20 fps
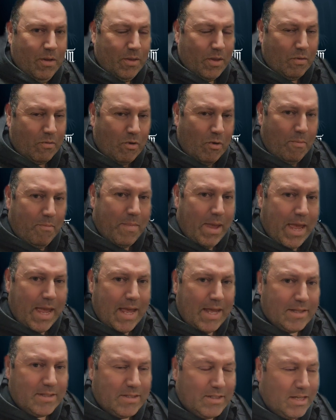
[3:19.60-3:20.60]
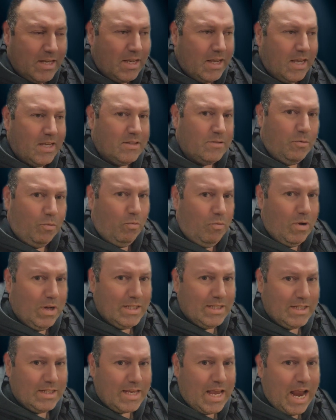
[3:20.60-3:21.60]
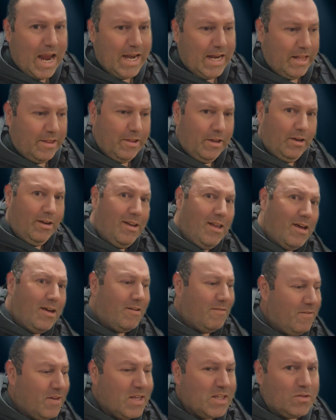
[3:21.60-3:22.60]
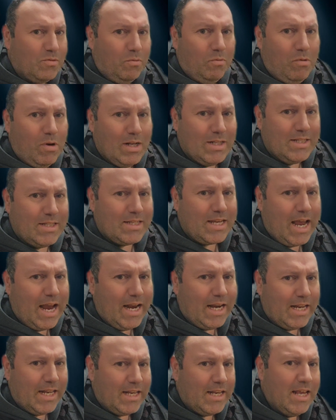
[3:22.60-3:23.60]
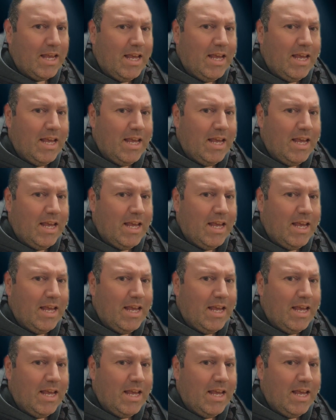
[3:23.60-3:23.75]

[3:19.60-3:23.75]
the romance is one-sided, the love is one-sided,